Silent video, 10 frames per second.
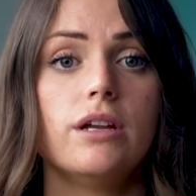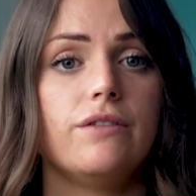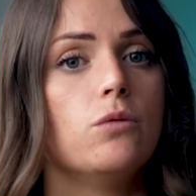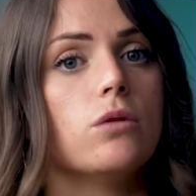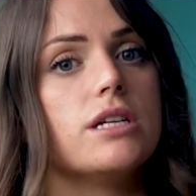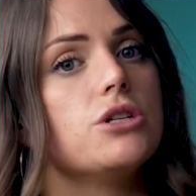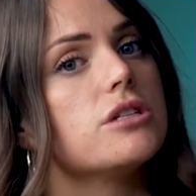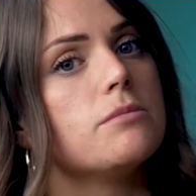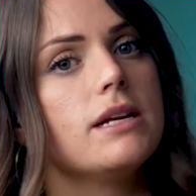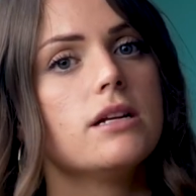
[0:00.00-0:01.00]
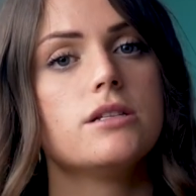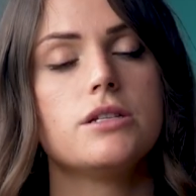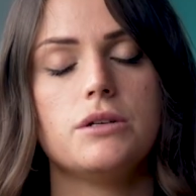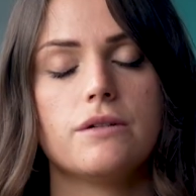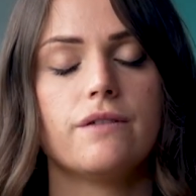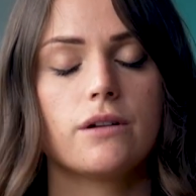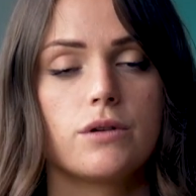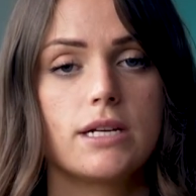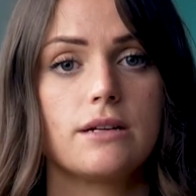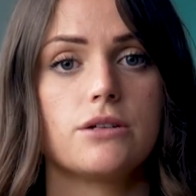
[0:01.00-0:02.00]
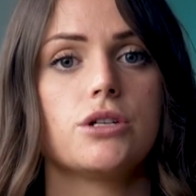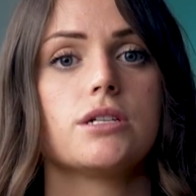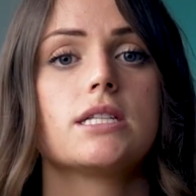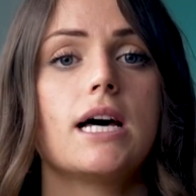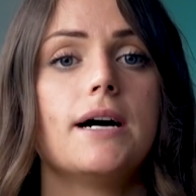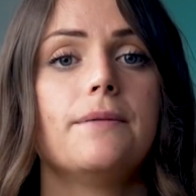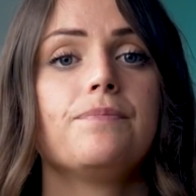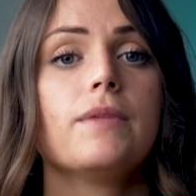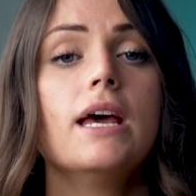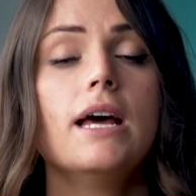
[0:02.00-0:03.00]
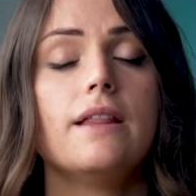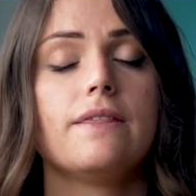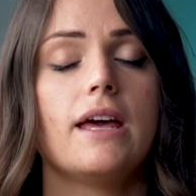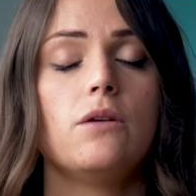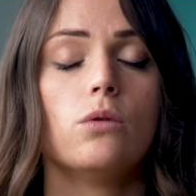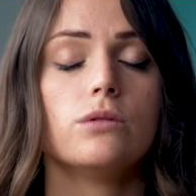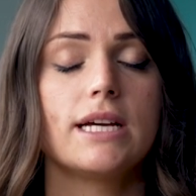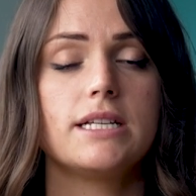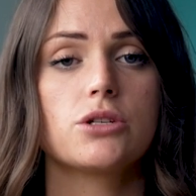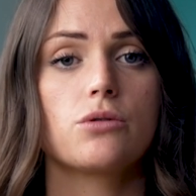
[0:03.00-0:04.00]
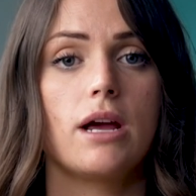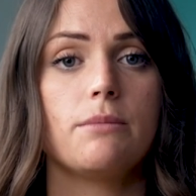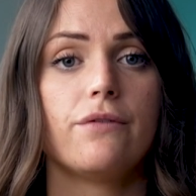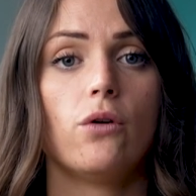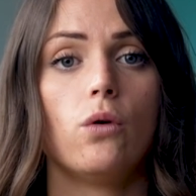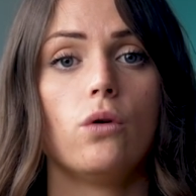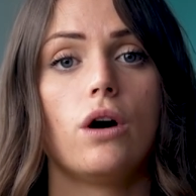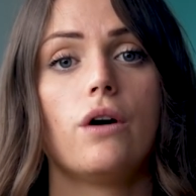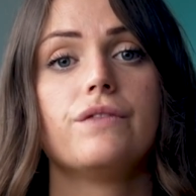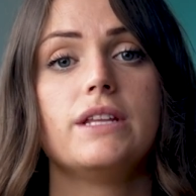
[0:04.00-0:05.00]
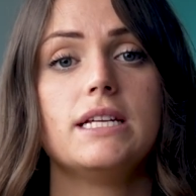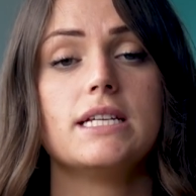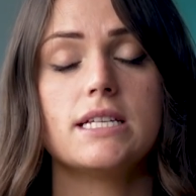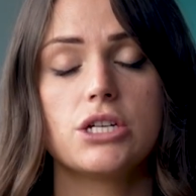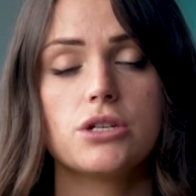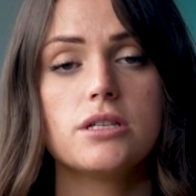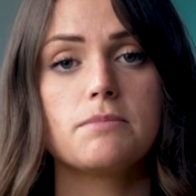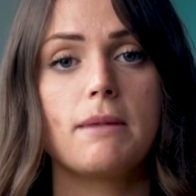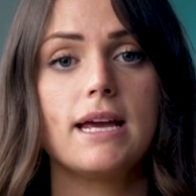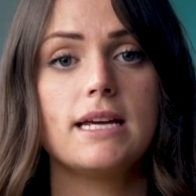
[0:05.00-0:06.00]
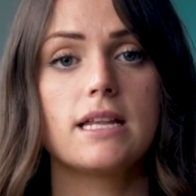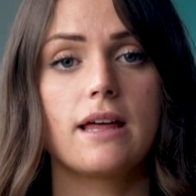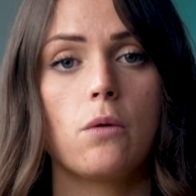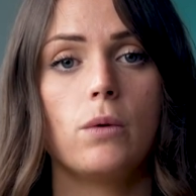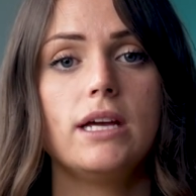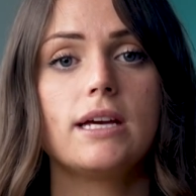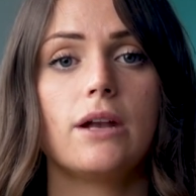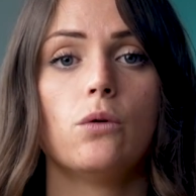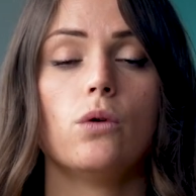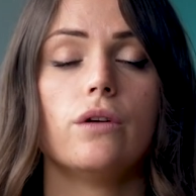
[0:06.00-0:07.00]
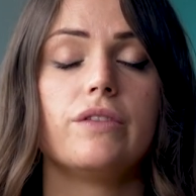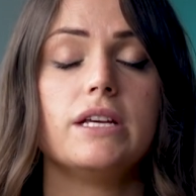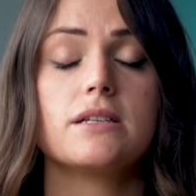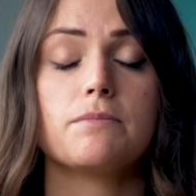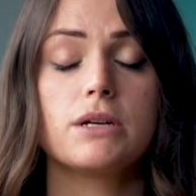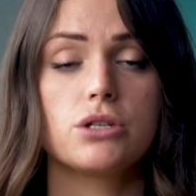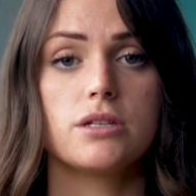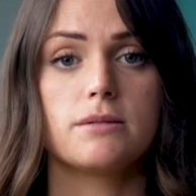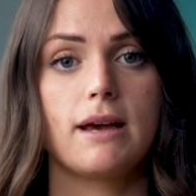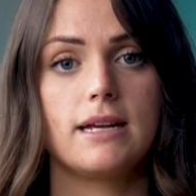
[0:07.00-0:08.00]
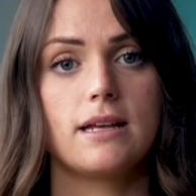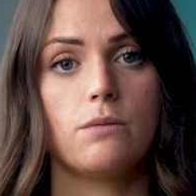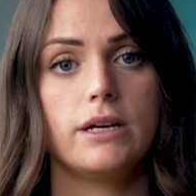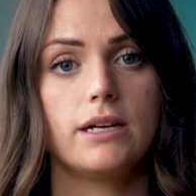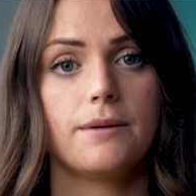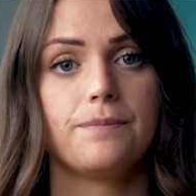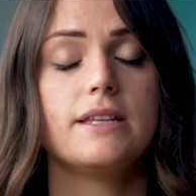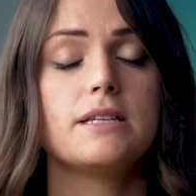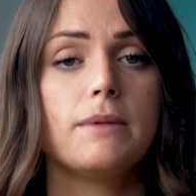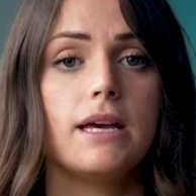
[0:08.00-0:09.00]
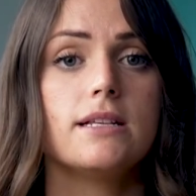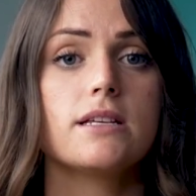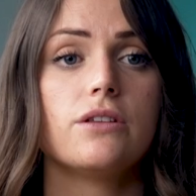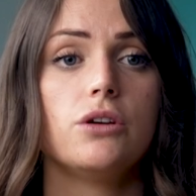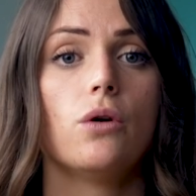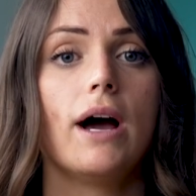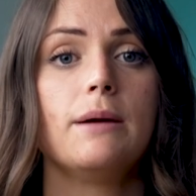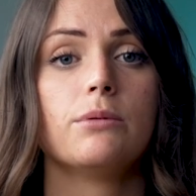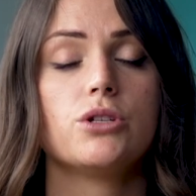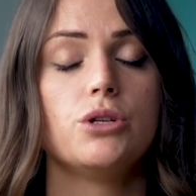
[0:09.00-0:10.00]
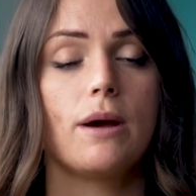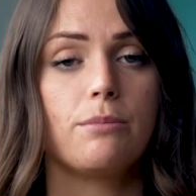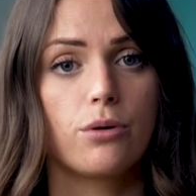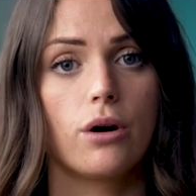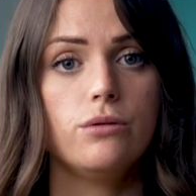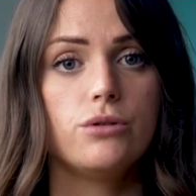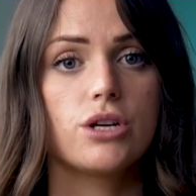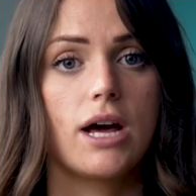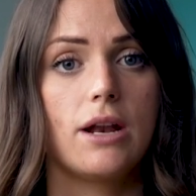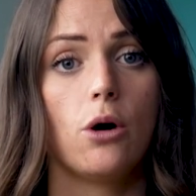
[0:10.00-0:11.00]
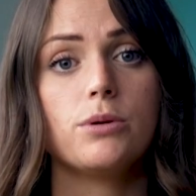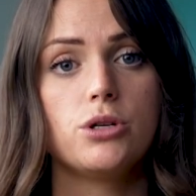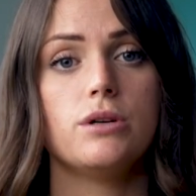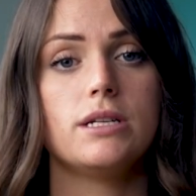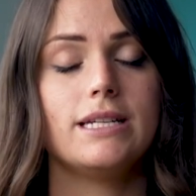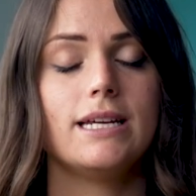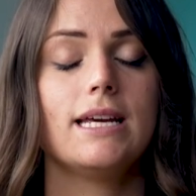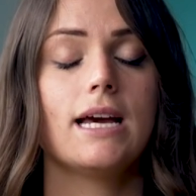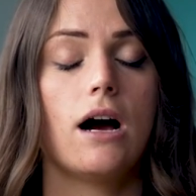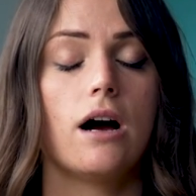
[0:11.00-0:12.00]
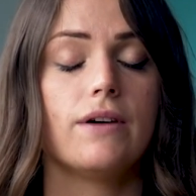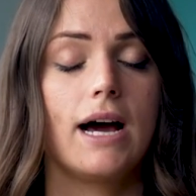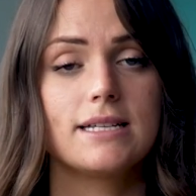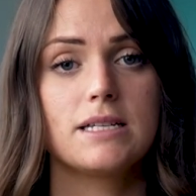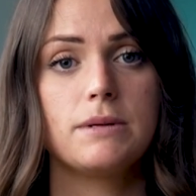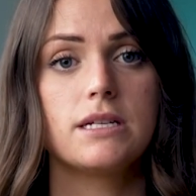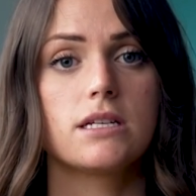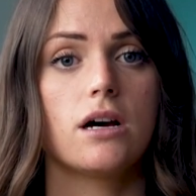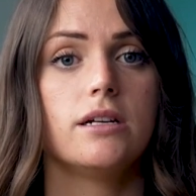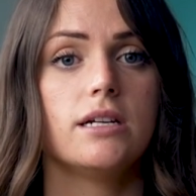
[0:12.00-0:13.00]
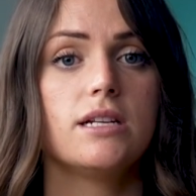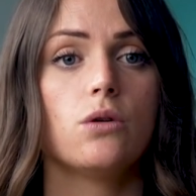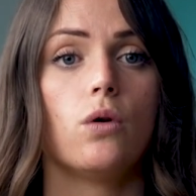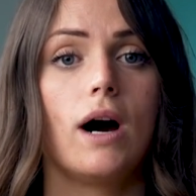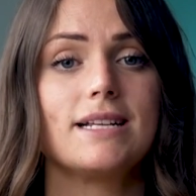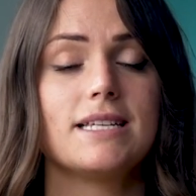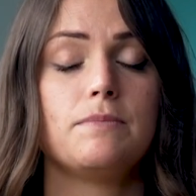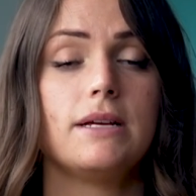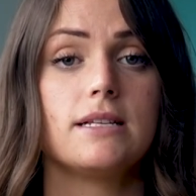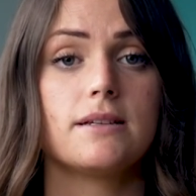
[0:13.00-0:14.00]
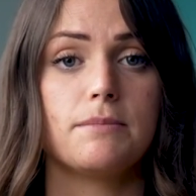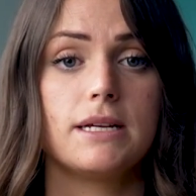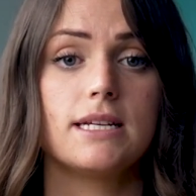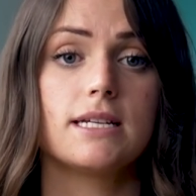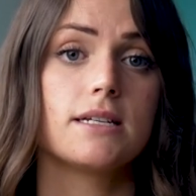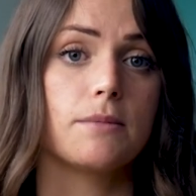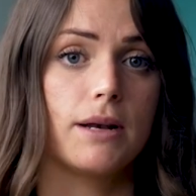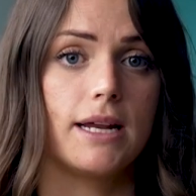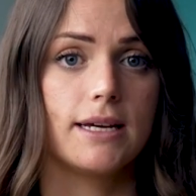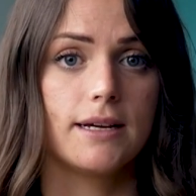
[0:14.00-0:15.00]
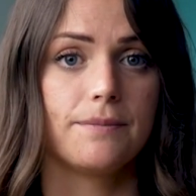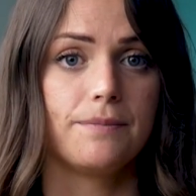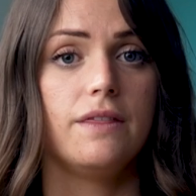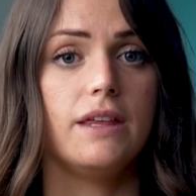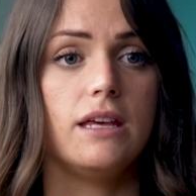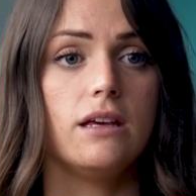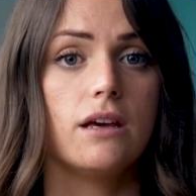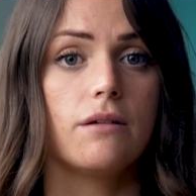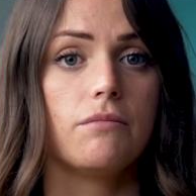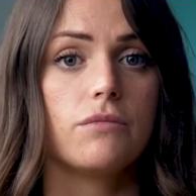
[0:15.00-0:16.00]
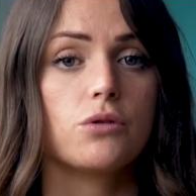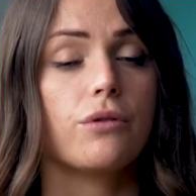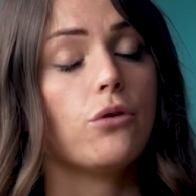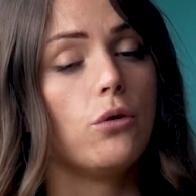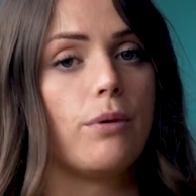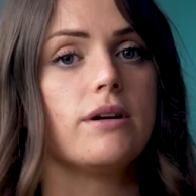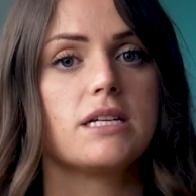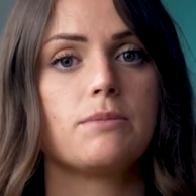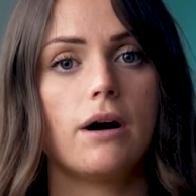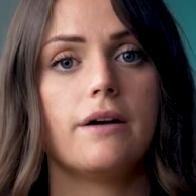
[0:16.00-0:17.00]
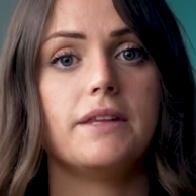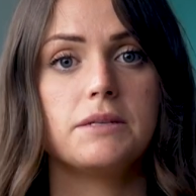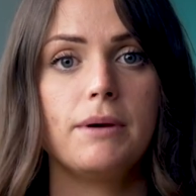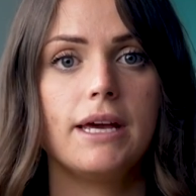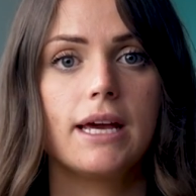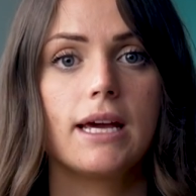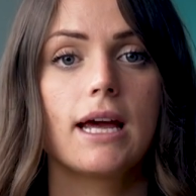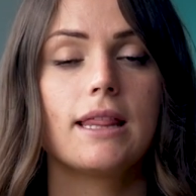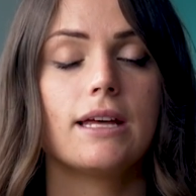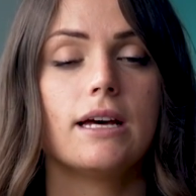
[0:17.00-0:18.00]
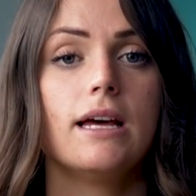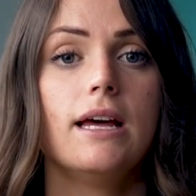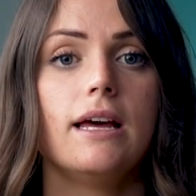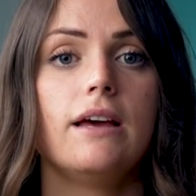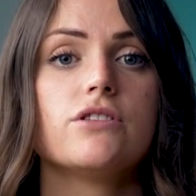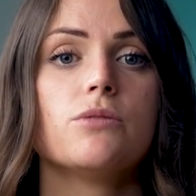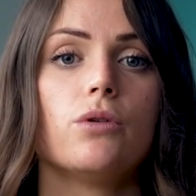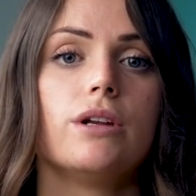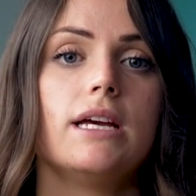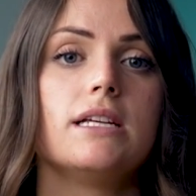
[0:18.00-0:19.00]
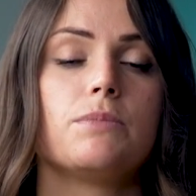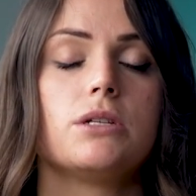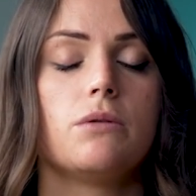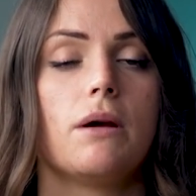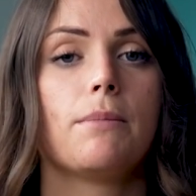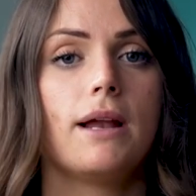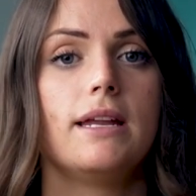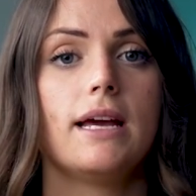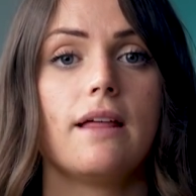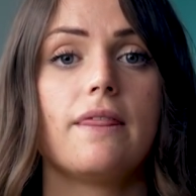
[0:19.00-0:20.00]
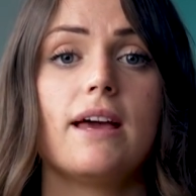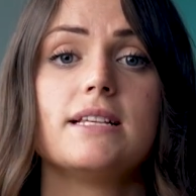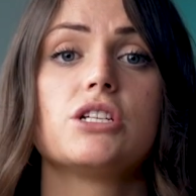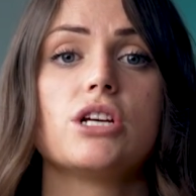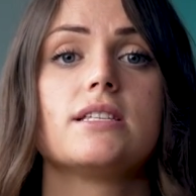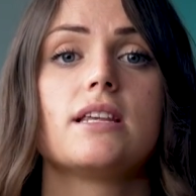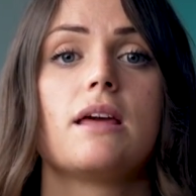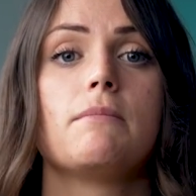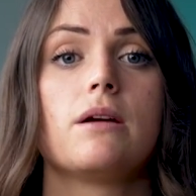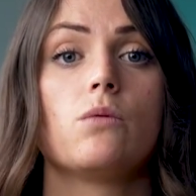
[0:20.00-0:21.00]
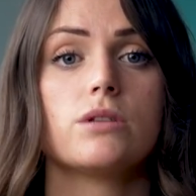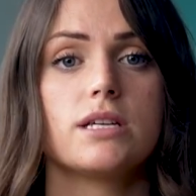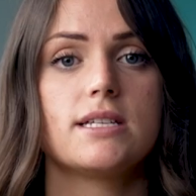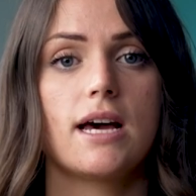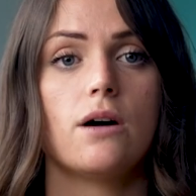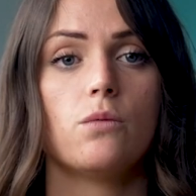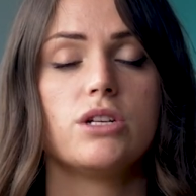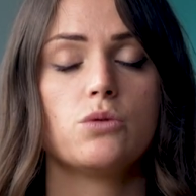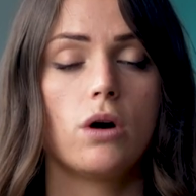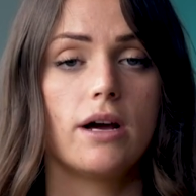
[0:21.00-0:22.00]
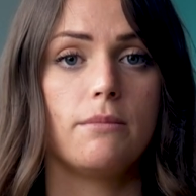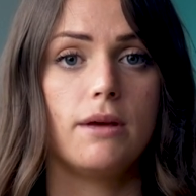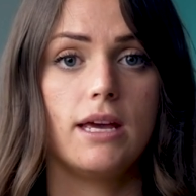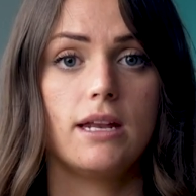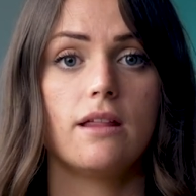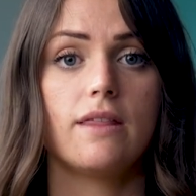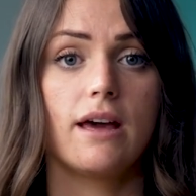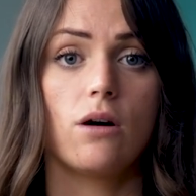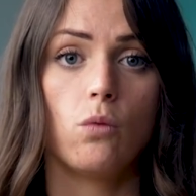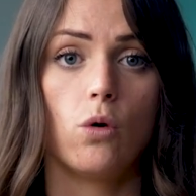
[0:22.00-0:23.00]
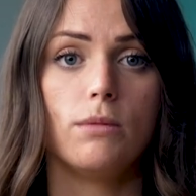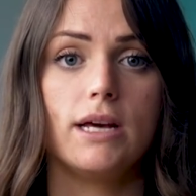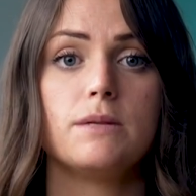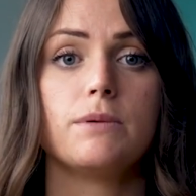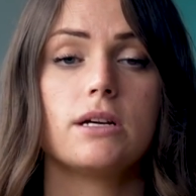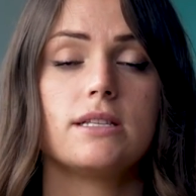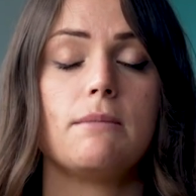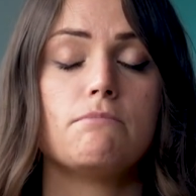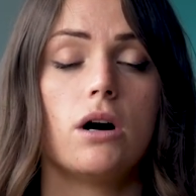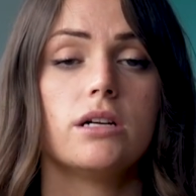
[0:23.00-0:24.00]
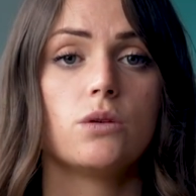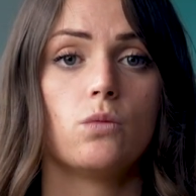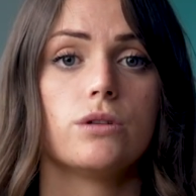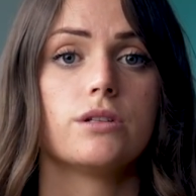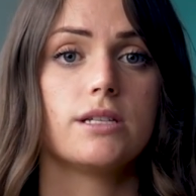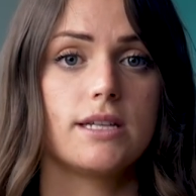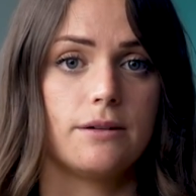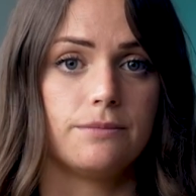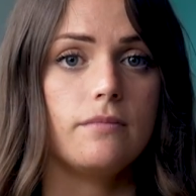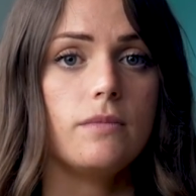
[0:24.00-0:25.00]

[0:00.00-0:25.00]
If you wanted just the Midlands, you can filter it down to just that. They will data scrape for all of the decisions made that week and all of the submissions made that week. This means that you're able to approach an opportunity either as it's been decided or as it's been submitted to planning. The sort of thought process behind this being that if someone is pursuing planning, there is a chance that they may want to sell, which is why I mean they are warm leads, because they might want to sell.